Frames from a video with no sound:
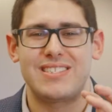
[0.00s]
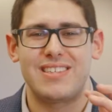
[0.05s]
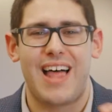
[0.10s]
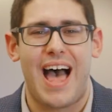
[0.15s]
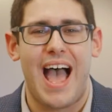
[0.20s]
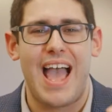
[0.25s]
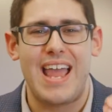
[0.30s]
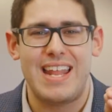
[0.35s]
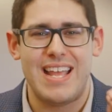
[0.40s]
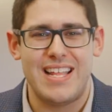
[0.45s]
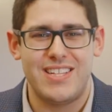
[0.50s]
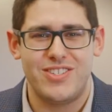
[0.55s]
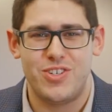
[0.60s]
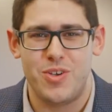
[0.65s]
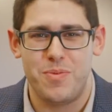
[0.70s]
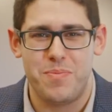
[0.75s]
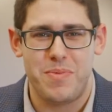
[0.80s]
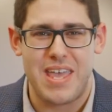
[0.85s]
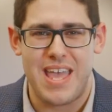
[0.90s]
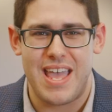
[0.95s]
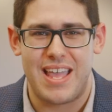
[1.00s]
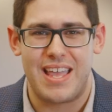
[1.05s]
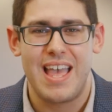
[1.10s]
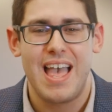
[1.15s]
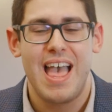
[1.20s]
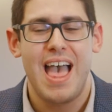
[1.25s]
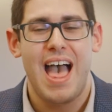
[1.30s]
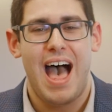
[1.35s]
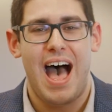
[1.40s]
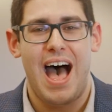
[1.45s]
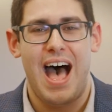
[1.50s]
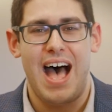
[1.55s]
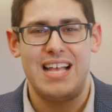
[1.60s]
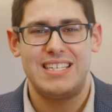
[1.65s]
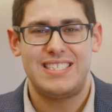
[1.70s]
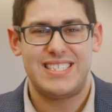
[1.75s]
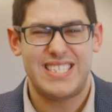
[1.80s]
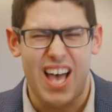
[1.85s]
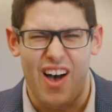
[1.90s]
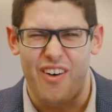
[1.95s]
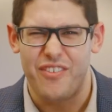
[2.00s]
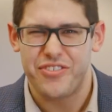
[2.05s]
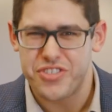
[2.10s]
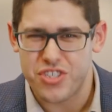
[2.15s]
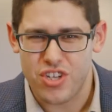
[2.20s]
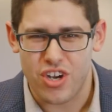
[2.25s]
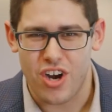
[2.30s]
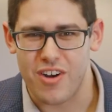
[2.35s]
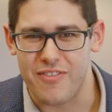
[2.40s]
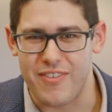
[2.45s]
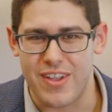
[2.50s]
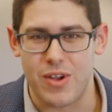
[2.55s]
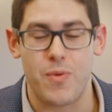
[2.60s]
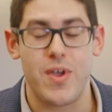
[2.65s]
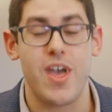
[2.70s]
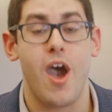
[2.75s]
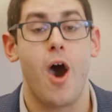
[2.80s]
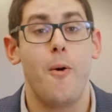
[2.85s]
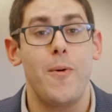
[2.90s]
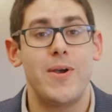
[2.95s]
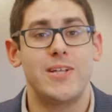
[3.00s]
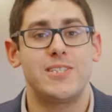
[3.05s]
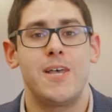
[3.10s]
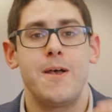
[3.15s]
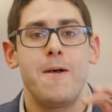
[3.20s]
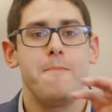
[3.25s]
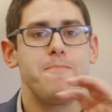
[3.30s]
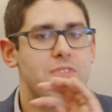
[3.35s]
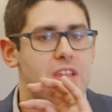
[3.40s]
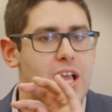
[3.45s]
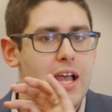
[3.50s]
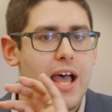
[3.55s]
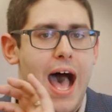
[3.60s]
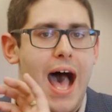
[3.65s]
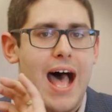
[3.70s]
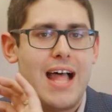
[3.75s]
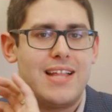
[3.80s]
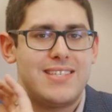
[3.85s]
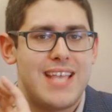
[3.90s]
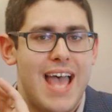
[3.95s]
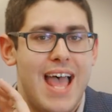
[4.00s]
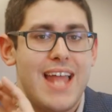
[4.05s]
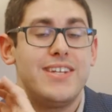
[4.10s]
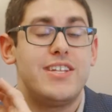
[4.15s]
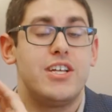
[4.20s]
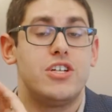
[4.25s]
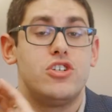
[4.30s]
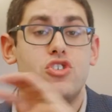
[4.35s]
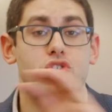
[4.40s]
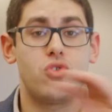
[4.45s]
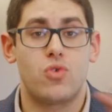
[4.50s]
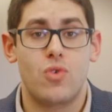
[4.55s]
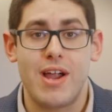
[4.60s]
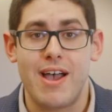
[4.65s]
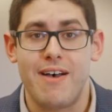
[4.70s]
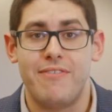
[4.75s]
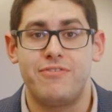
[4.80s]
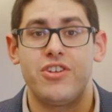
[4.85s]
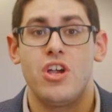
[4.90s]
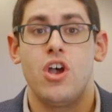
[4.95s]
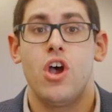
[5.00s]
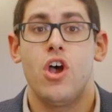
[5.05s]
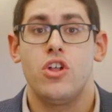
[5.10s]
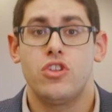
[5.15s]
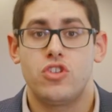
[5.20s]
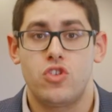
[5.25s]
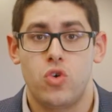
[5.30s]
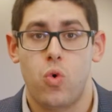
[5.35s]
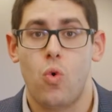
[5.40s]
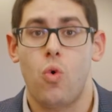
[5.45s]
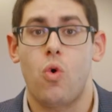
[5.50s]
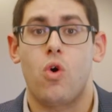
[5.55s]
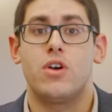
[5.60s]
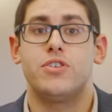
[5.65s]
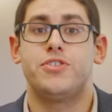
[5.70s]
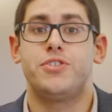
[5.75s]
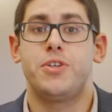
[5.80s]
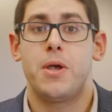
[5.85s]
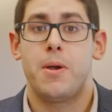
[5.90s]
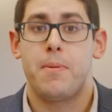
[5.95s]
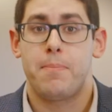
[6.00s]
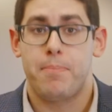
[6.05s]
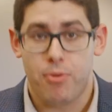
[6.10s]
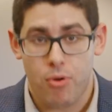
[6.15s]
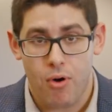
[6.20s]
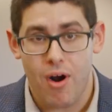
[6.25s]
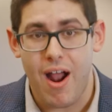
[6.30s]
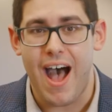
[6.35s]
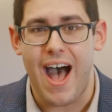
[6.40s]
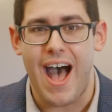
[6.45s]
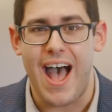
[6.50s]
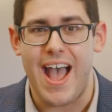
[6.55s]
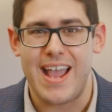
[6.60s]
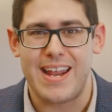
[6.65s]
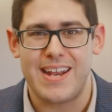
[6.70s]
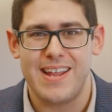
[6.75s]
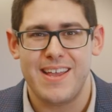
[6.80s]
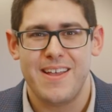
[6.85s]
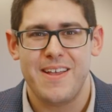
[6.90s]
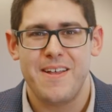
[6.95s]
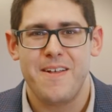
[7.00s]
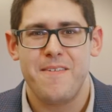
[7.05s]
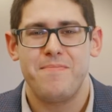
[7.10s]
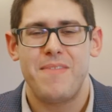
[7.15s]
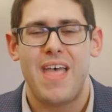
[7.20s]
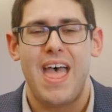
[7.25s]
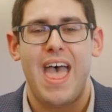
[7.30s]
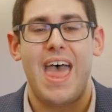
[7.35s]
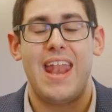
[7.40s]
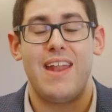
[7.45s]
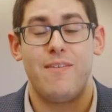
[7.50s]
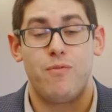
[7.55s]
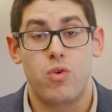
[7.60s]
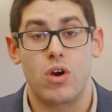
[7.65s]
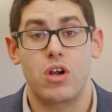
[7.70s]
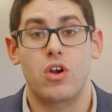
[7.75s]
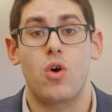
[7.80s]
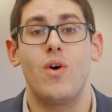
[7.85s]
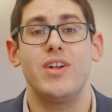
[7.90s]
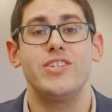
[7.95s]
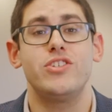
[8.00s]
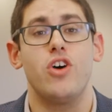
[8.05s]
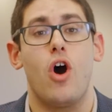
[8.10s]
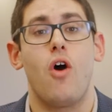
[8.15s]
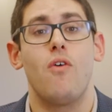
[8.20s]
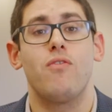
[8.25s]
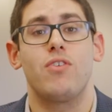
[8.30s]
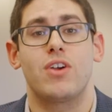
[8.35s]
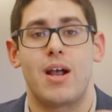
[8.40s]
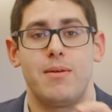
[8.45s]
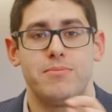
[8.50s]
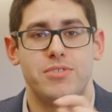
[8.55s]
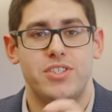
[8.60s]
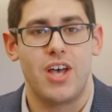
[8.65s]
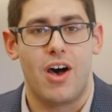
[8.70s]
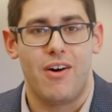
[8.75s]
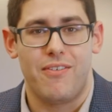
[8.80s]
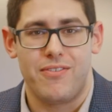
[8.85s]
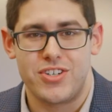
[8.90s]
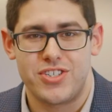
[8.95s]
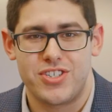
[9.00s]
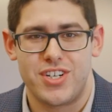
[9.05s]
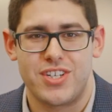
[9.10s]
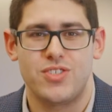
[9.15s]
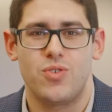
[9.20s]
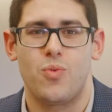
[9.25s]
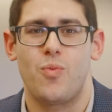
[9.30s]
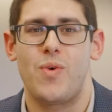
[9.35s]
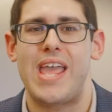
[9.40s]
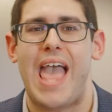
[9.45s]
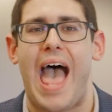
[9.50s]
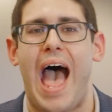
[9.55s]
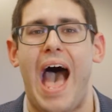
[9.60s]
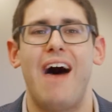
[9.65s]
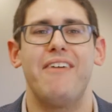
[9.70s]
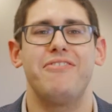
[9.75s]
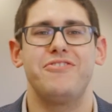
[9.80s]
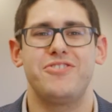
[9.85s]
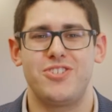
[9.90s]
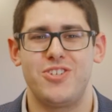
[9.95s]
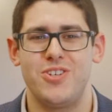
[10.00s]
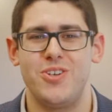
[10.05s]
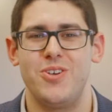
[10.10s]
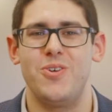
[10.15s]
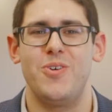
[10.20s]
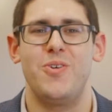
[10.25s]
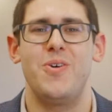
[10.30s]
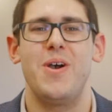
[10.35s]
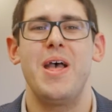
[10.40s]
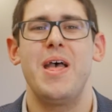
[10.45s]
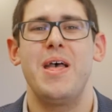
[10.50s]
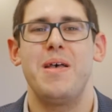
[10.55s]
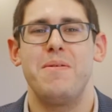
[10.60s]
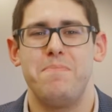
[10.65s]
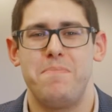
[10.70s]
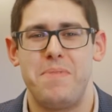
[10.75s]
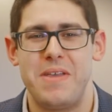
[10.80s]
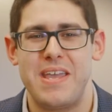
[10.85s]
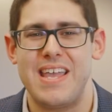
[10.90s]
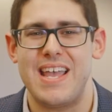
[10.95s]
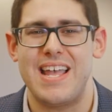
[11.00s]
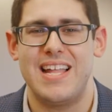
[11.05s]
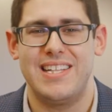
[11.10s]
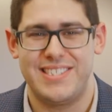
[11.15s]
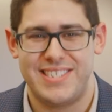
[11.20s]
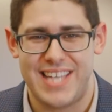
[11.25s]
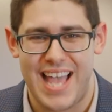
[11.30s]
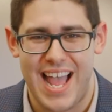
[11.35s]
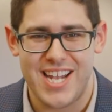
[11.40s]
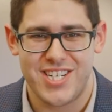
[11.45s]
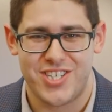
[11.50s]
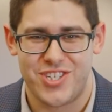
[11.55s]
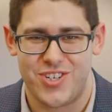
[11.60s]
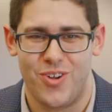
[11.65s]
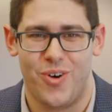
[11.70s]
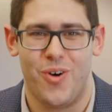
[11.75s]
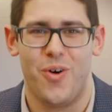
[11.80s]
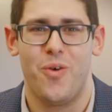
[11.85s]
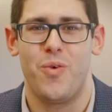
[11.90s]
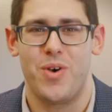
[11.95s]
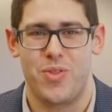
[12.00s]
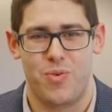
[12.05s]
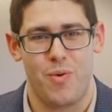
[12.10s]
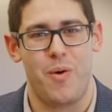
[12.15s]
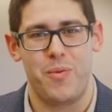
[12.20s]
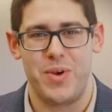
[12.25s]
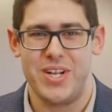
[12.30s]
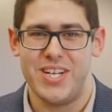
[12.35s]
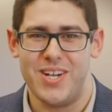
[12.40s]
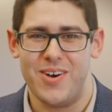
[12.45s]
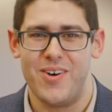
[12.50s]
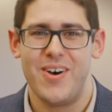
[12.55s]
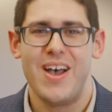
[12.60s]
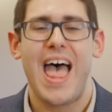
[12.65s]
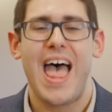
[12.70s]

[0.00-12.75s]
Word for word: slide into being self-serving. We always tend to drift towards pride. And if we're going to overcome selfishness, we have to be intentional with what we do.